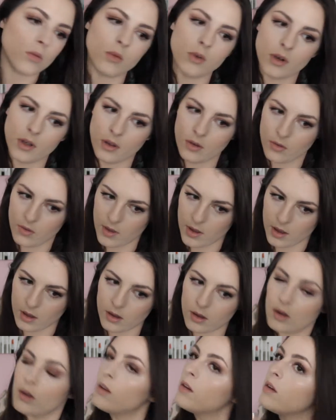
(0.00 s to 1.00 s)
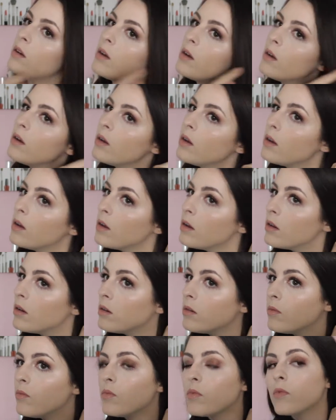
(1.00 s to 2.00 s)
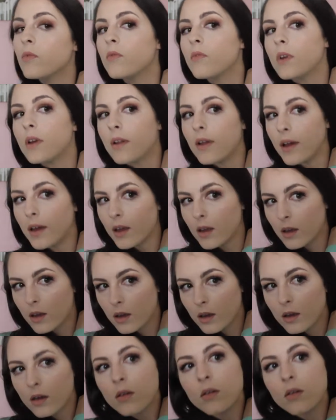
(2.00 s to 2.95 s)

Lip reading: What do you think? I feel like